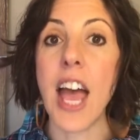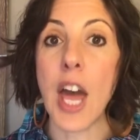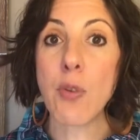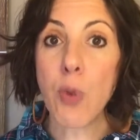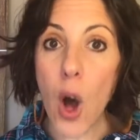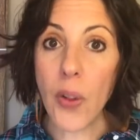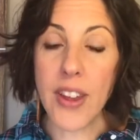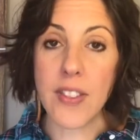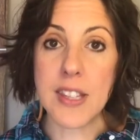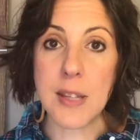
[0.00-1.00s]

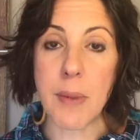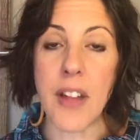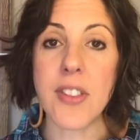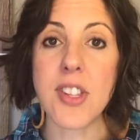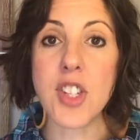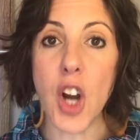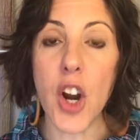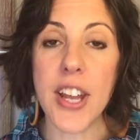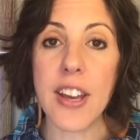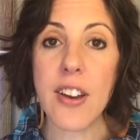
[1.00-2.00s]
enrolling this month,
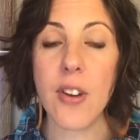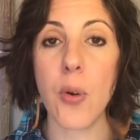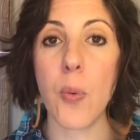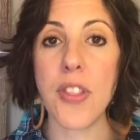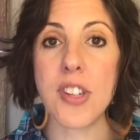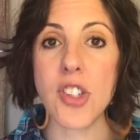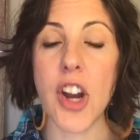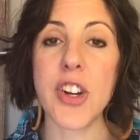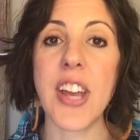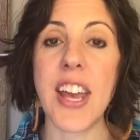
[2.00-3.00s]
starting with a
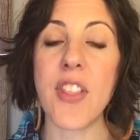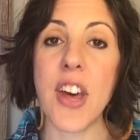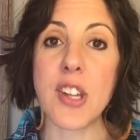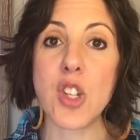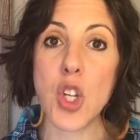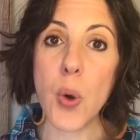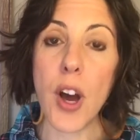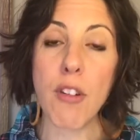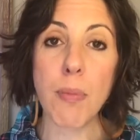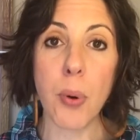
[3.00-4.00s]
starter kit that is
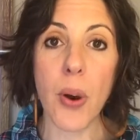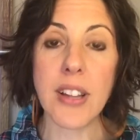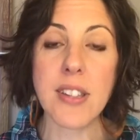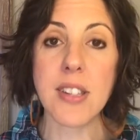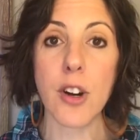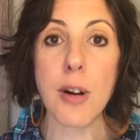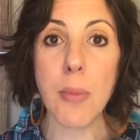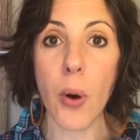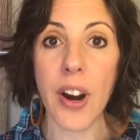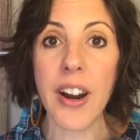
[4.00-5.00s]
200 points or
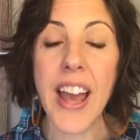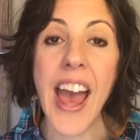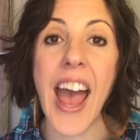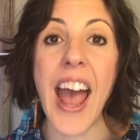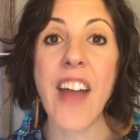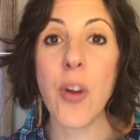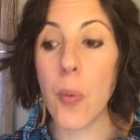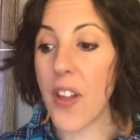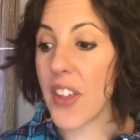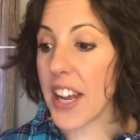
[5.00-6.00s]
more. And the
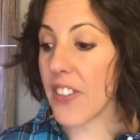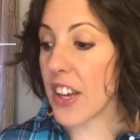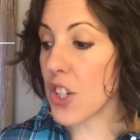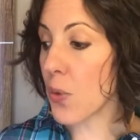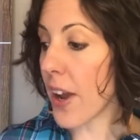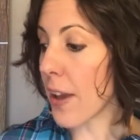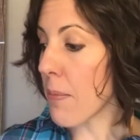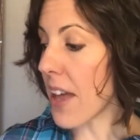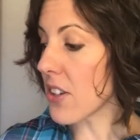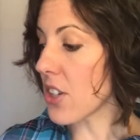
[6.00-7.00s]
one that I'd like to
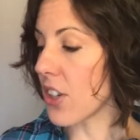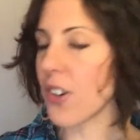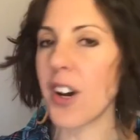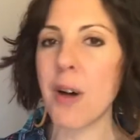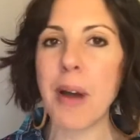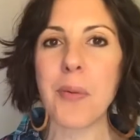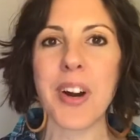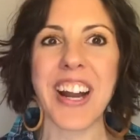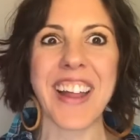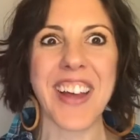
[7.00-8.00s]
recommend to you, oh my
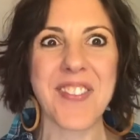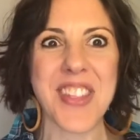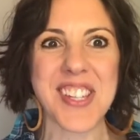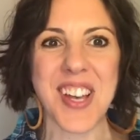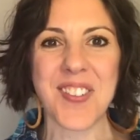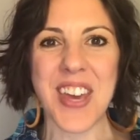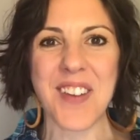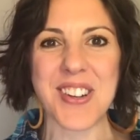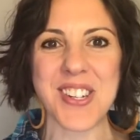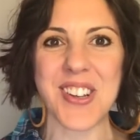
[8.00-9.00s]
word, I left this off
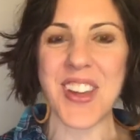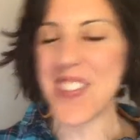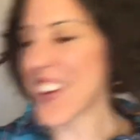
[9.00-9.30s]
camera too, let me